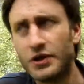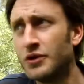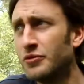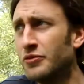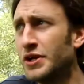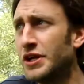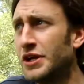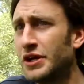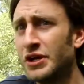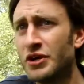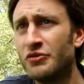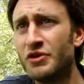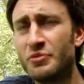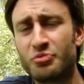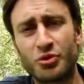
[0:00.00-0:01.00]

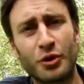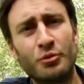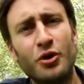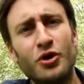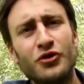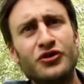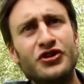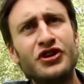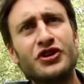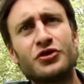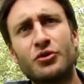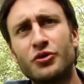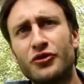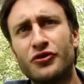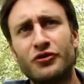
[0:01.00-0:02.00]
we promote
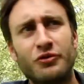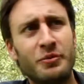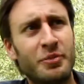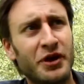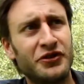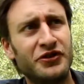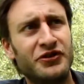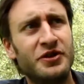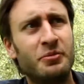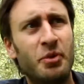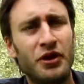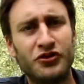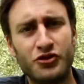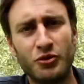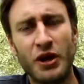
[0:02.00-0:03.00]
degrowth. We
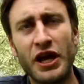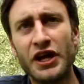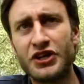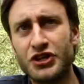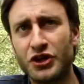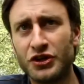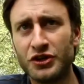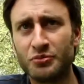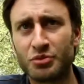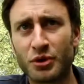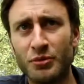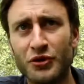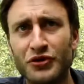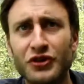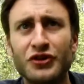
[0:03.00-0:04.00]
participate to election in
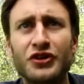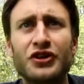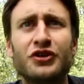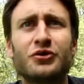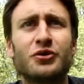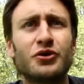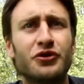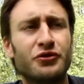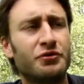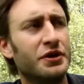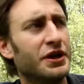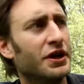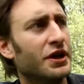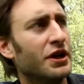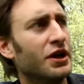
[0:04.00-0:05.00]
promoting degrowth.
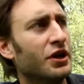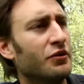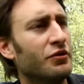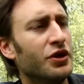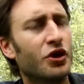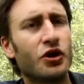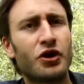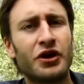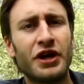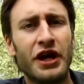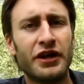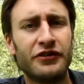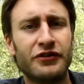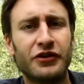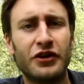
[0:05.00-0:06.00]
We
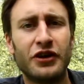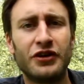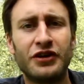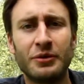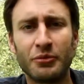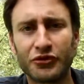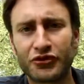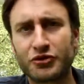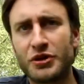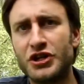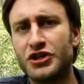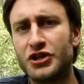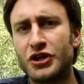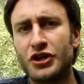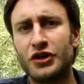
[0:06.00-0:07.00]
organize
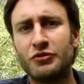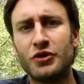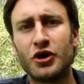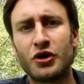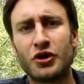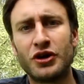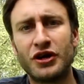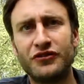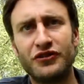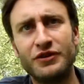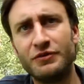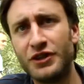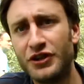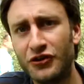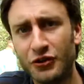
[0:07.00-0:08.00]
demonstration. We organize
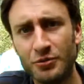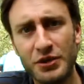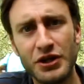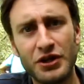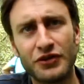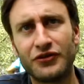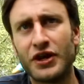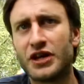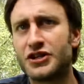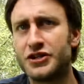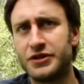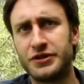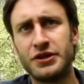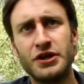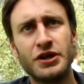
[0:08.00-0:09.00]
civil disobedience
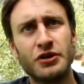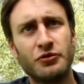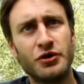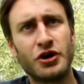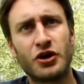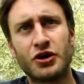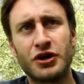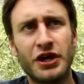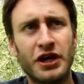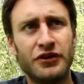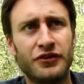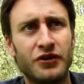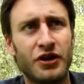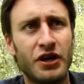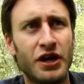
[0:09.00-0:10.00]
action. We
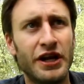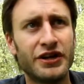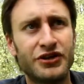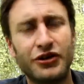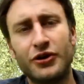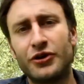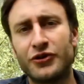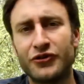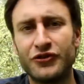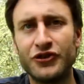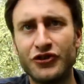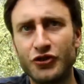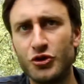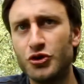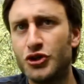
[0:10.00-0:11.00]
organize lectures,
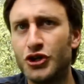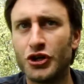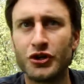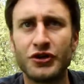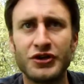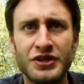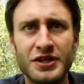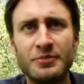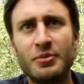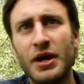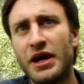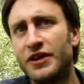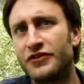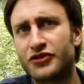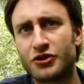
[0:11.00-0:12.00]
discussion,
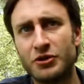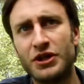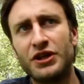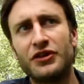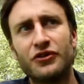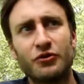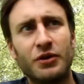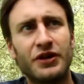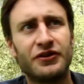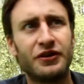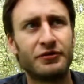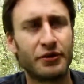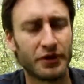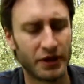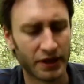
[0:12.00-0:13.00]
debates, screenings,
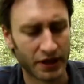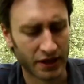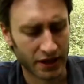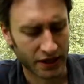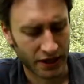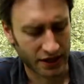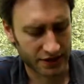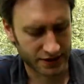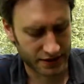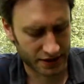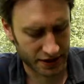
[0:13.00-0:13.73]
whatever. And